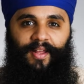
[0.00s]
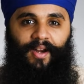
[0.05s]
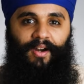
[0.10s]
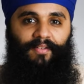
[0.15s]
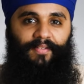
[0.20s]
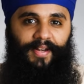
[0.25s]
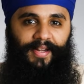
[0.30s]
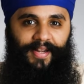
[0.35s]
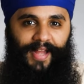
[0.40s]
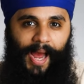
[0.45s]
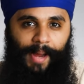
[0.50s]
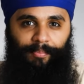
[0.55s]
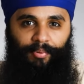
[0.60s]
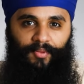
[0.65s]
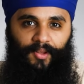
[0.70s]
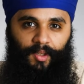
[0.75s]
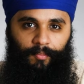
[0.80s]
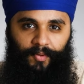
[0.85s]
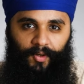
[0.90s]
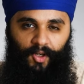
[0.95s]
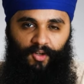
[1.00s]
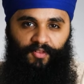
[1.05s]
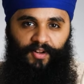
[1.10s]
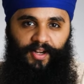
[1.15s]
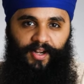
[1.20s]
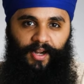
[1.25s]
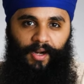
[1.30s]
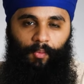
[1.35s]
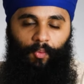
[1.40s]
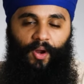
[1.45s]
Now to recap a little bit over
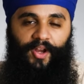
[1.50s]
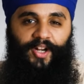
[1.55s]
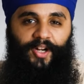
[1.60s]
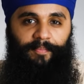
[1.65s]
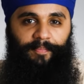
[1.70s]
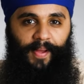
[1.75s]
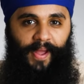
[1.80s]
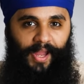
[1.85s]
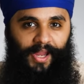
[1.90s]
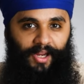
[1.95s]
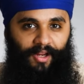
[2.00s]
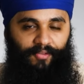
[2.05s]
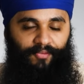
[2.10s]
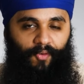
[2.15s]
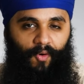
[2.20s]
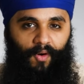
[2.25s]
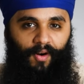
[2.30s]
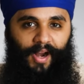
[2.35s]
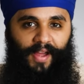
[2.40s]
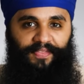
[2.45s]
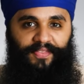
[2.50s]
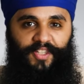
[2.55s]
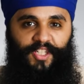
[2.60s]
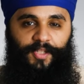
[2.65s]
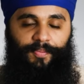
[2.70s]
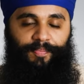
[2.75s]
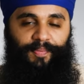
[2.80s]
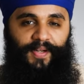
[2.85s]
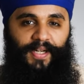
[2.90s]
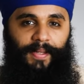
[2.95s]
here, what you're paying for at
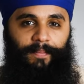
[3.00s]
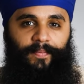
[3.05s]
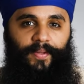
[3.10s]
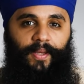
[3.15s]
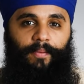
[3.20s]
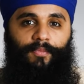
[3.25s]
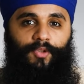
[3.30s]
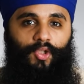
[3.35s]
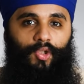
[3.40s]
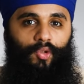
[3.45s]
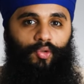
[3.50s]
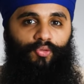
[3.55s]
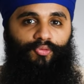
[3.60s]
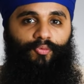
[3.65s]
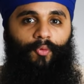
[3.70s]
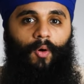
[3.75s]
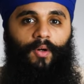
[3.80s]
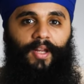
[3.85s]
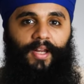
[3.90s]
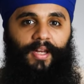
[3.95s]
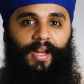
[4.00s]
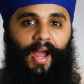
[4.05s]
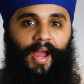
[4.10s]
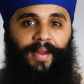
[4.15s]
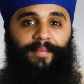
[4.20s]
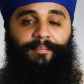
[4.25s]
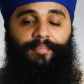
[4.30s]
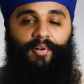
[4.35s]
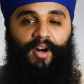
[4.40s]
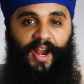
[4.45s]
this premium
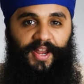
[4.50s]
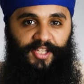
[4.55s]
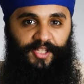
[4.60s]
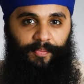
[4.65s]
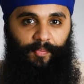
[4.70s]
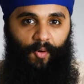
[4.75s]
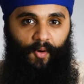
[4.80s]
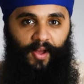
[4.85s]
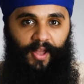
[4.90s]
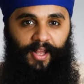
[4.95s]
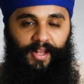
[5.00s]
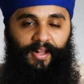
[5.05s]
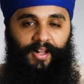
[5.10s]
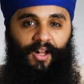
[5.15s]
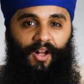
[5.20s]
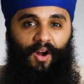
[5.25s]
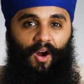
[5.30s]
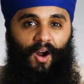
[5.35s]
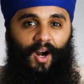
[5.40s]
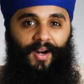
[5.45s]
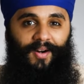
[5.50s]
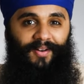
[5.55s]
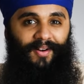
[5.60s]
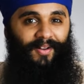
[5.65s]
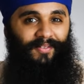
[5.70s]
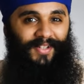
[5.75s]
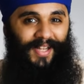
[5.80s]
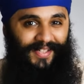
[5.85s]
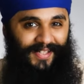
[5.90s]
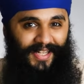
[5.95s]
$249 price point are
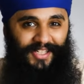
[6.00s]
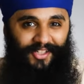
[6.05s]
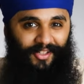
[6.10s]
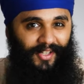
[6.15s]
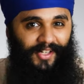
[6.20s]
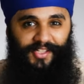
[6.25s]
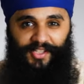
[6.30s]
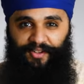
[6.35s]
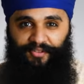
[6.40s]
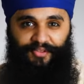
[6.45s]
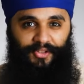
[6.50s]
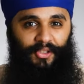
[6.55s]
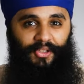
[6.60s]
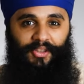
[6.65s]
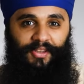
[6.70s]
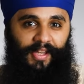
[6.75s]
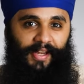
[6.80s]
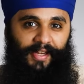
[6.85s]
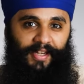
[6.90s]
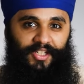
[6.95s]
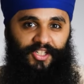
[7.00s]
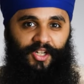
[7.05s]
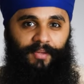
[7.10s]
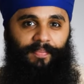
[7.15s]
essentially just a few things.